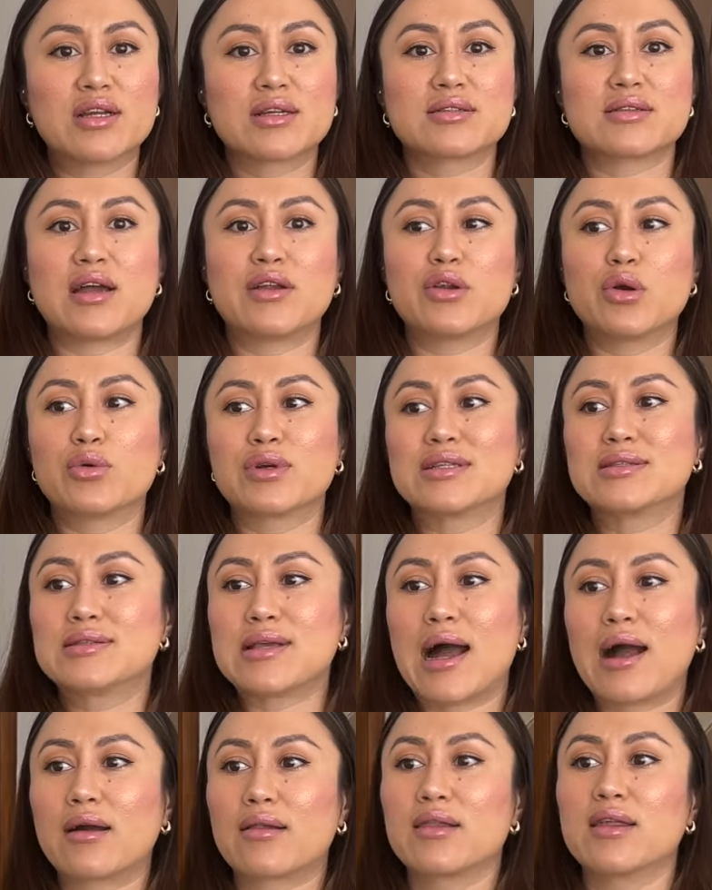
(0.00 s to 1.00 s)
I know
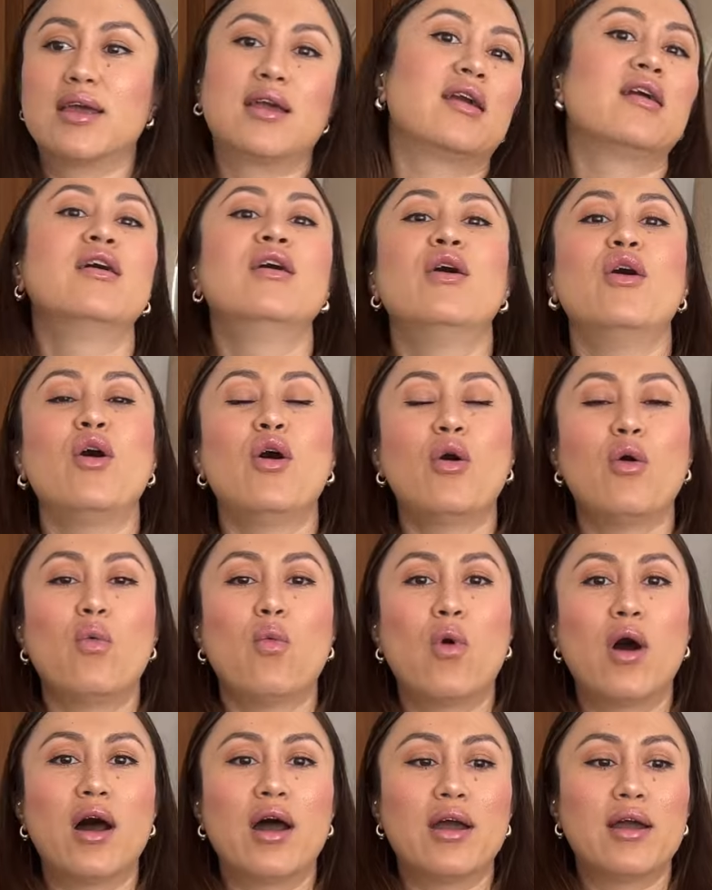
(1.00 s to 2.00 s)
exactly
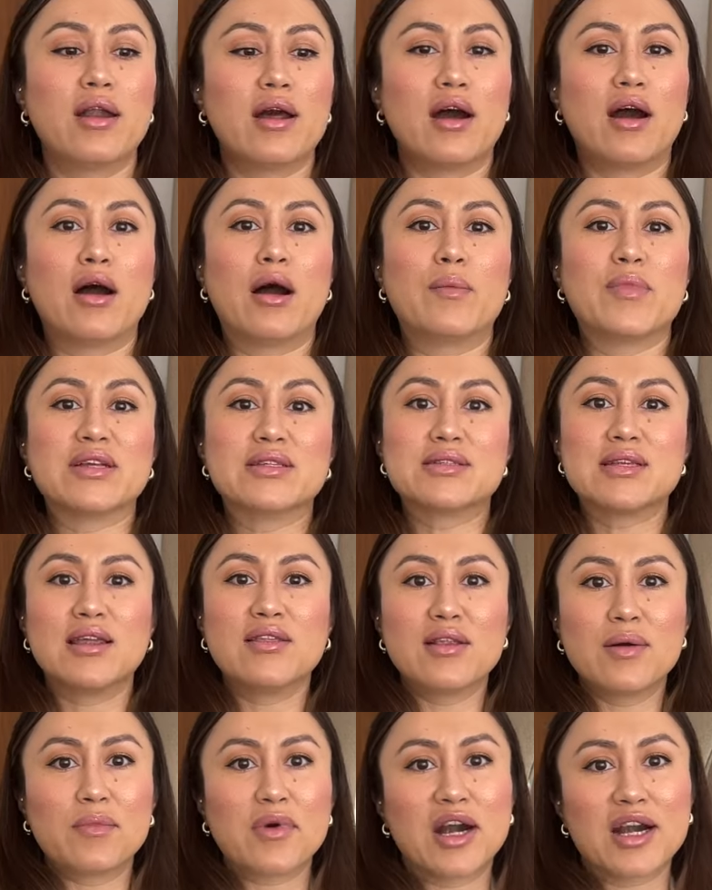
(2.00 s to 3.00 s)
what is in the
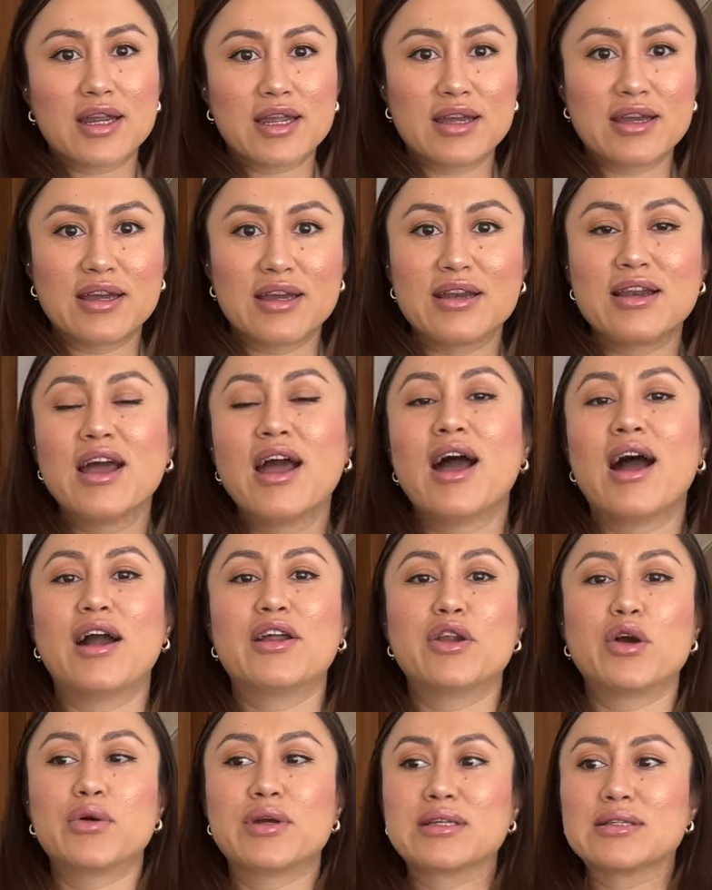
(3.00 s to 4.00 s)
market. I know
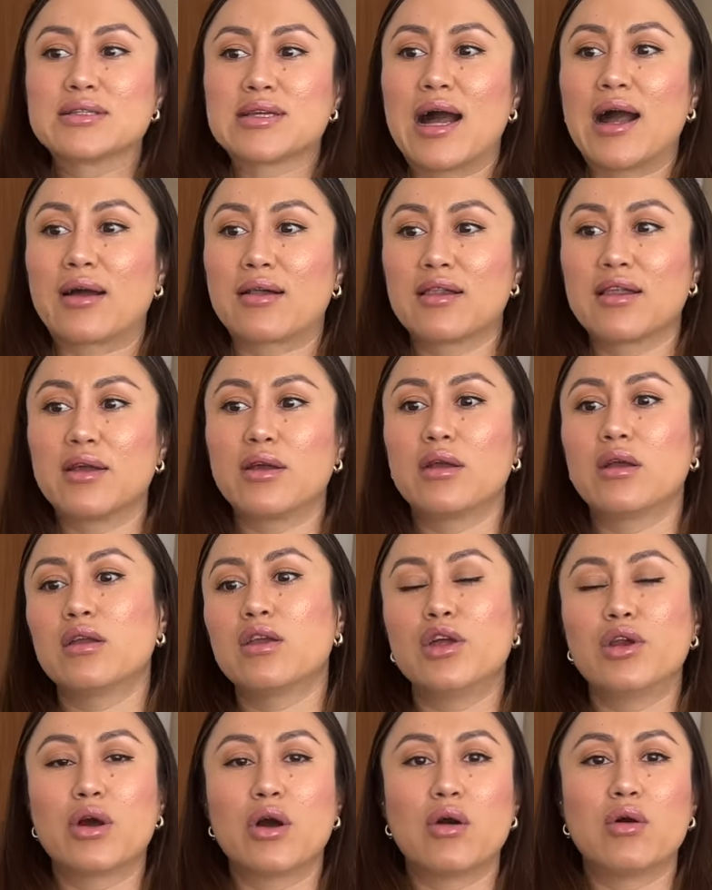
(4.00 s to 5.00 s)
exactly,
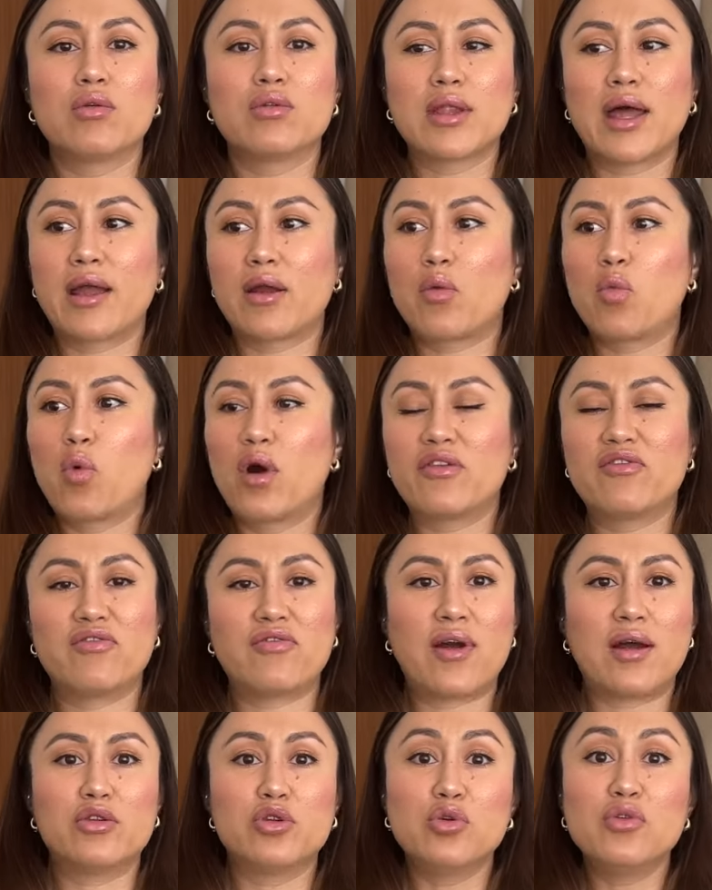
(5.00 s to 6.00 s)
what
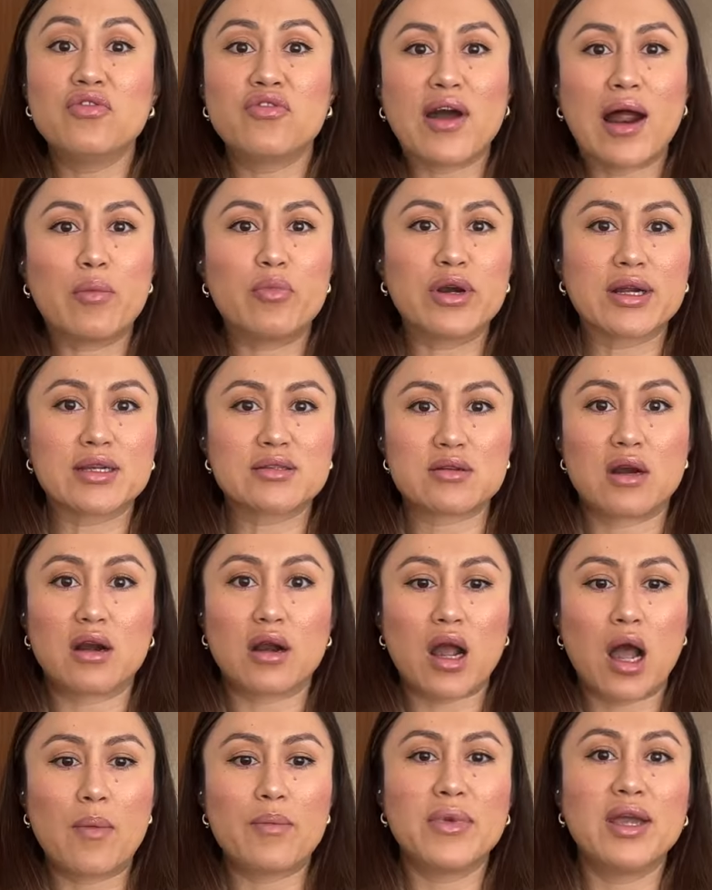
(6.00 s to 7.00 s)
new fabrics are
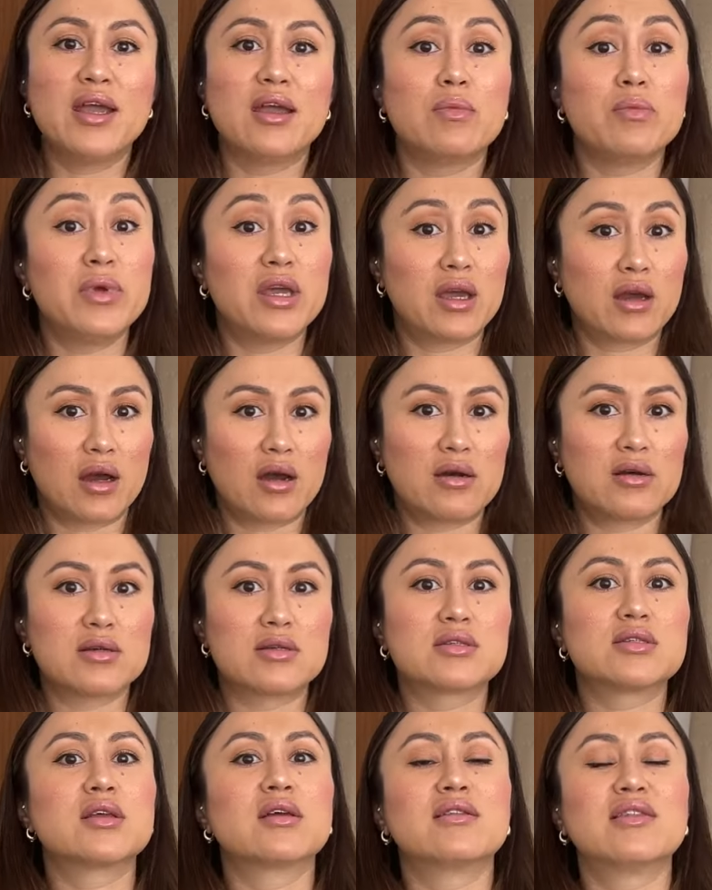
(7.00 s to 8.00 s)
coming because
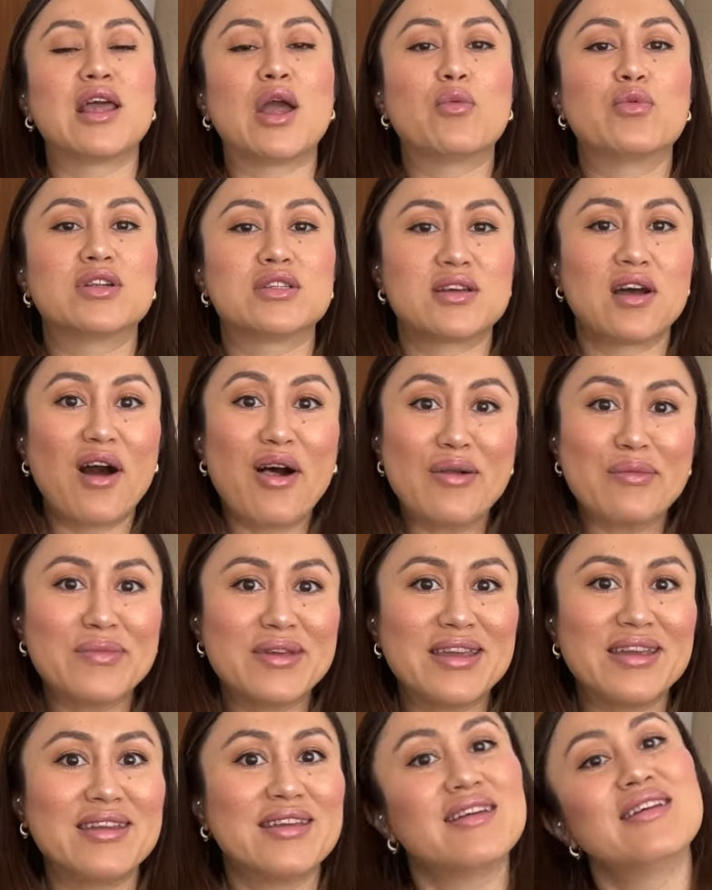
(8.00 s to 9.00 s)
they would tell
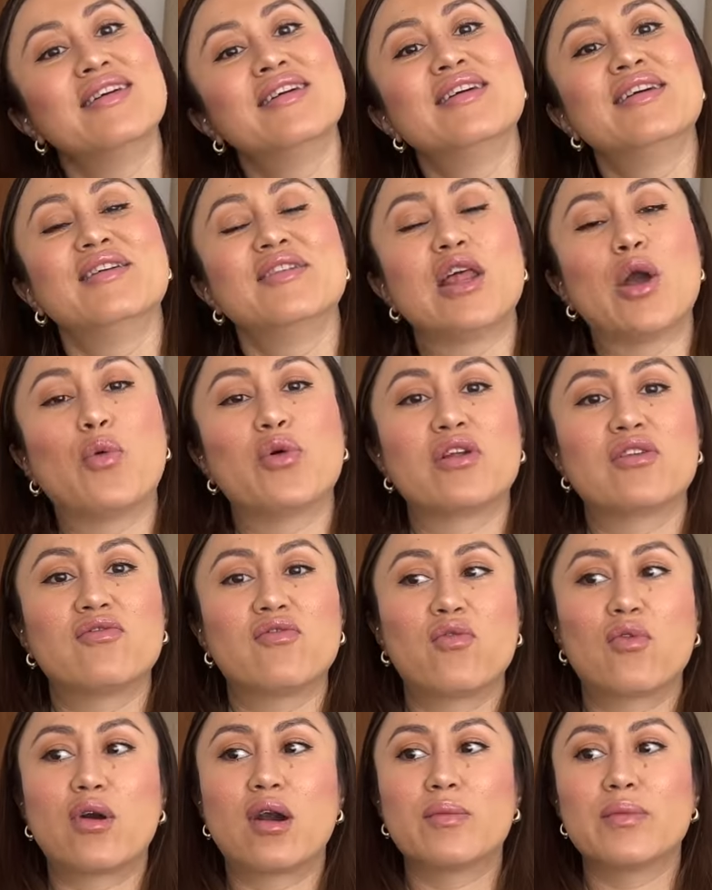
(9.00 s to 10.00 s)
me, they would
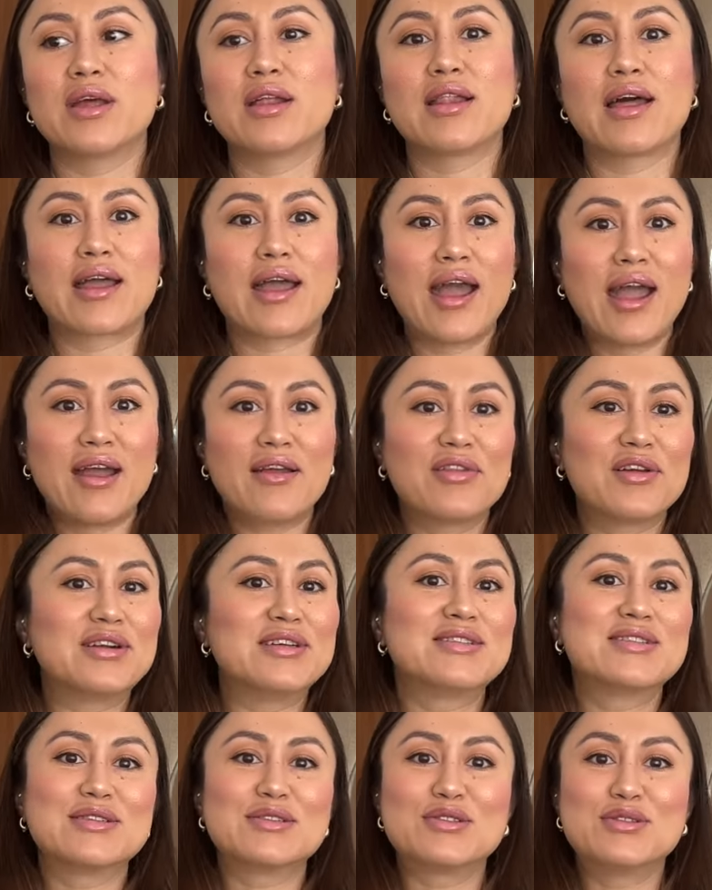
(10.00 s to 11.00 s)
inform me hey, there's
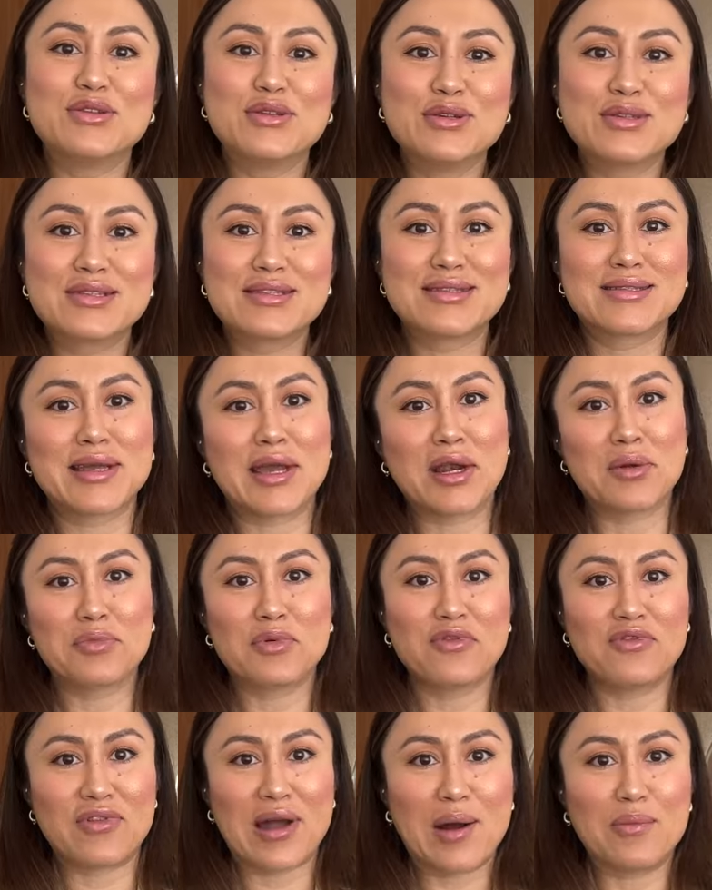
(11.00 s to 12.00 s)
this new sustainable
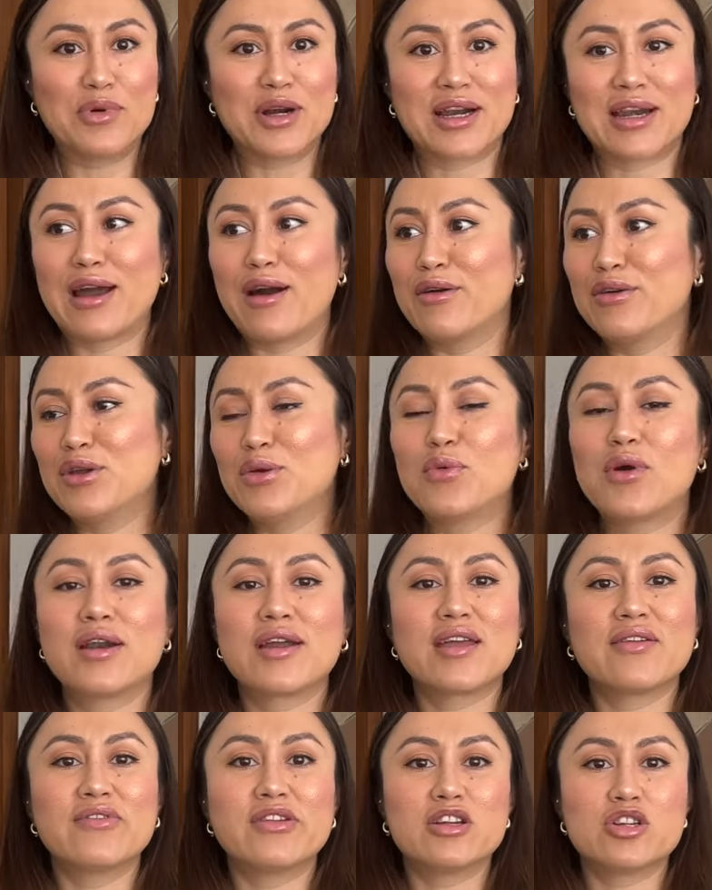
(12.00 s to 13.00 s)
fabric now. Do you want to give
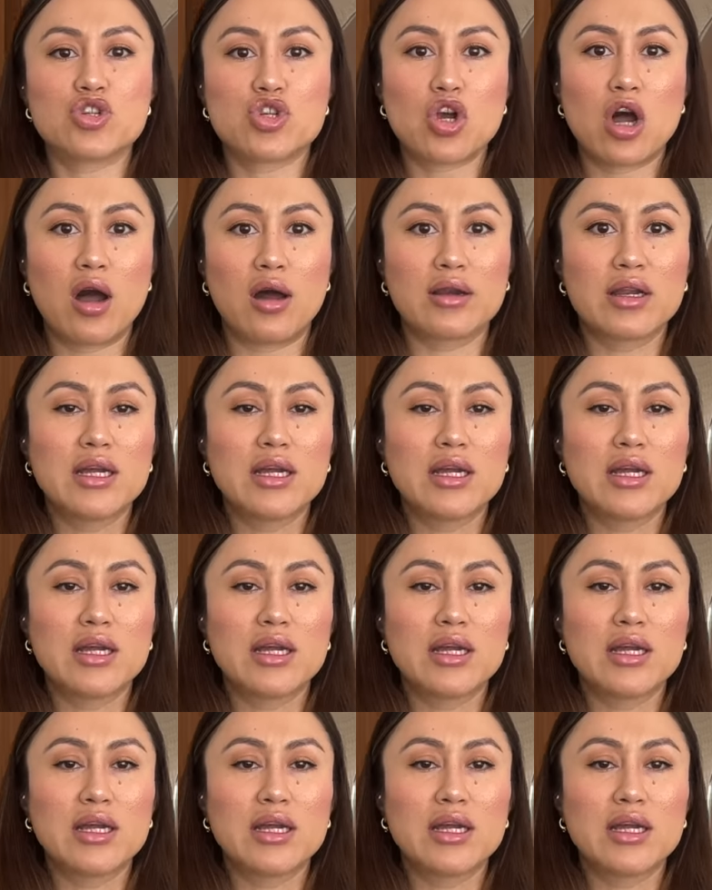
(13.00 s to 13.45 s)
it a shot?